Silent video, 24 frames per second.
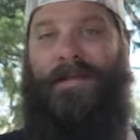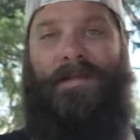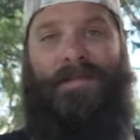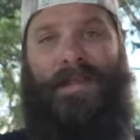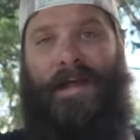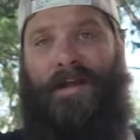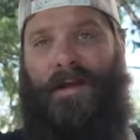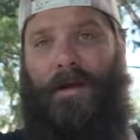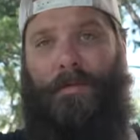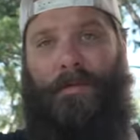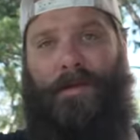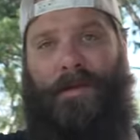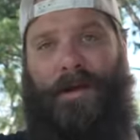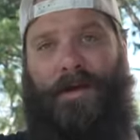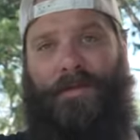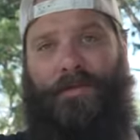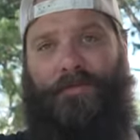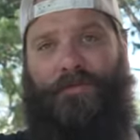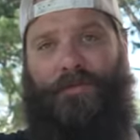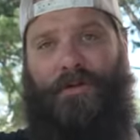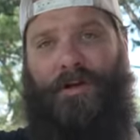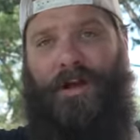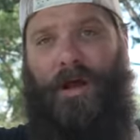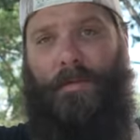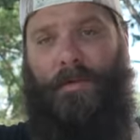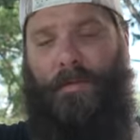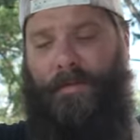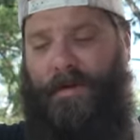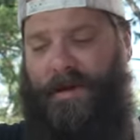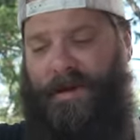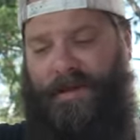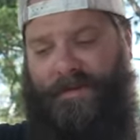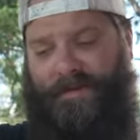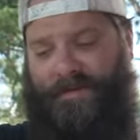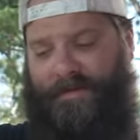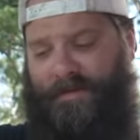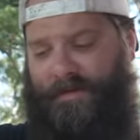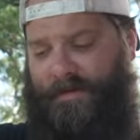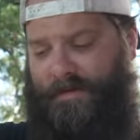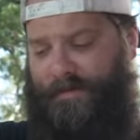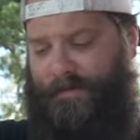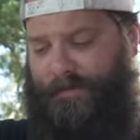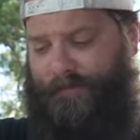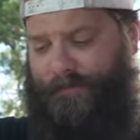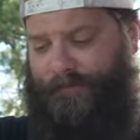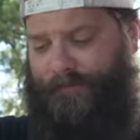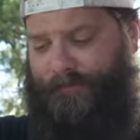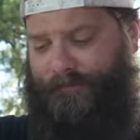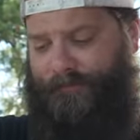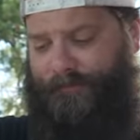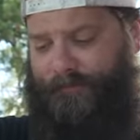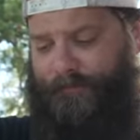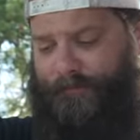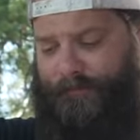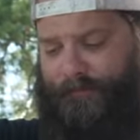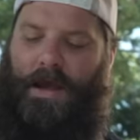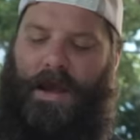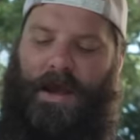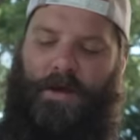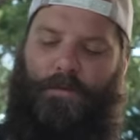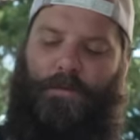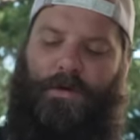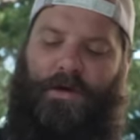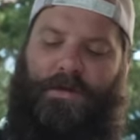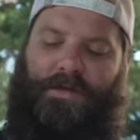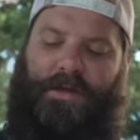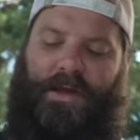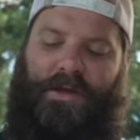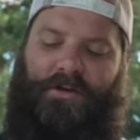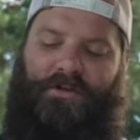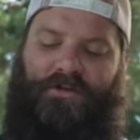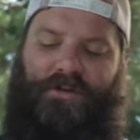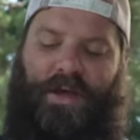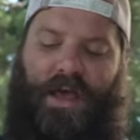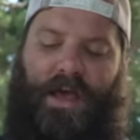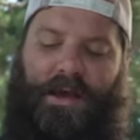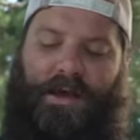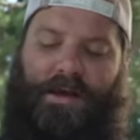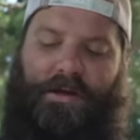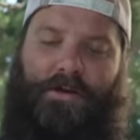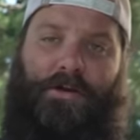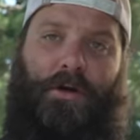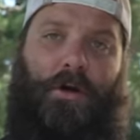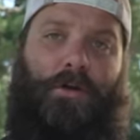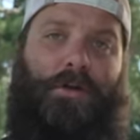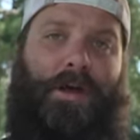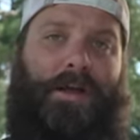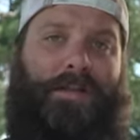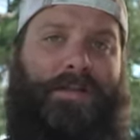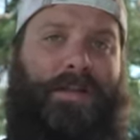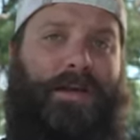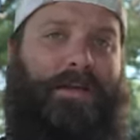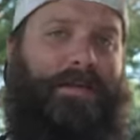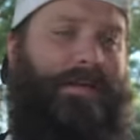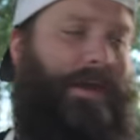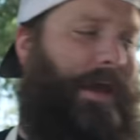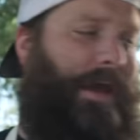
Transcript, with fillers: let that come together for a couple minutes. And once a shaggy dough like this